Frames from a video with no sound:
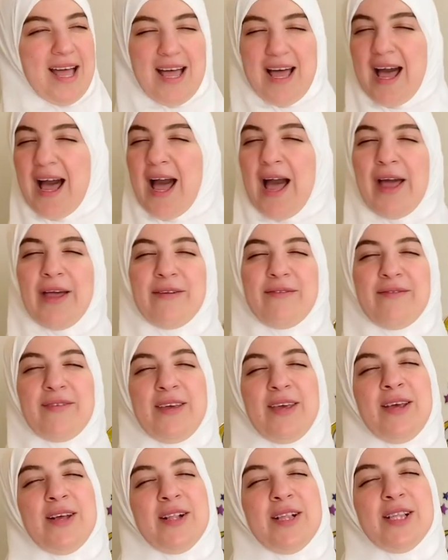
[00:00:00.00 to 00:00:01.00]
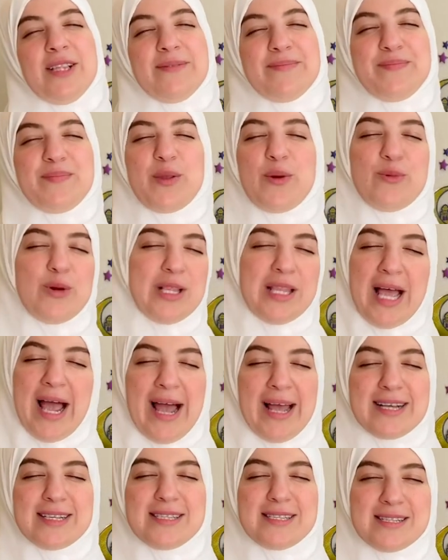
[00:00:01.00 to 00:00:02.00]
I feel
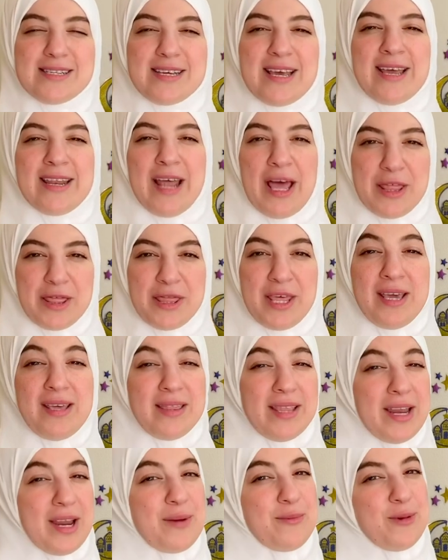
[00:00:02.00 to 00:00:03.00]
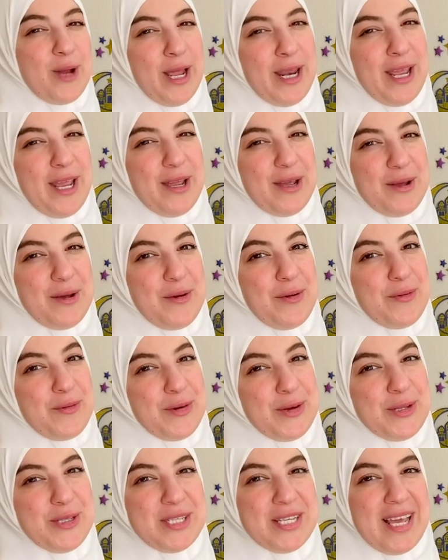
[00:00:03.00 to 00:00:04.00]
relaxed and I think that I'm ready
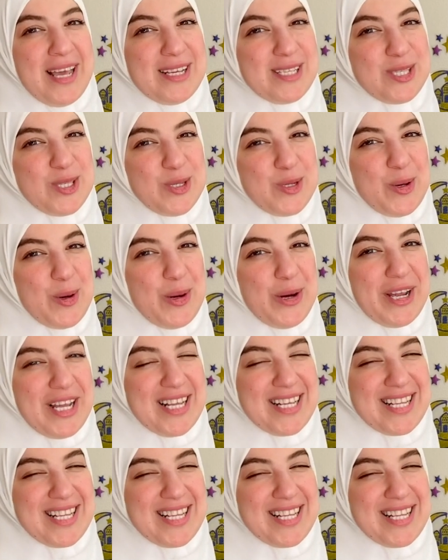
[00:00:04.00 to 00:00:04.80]
for today's story.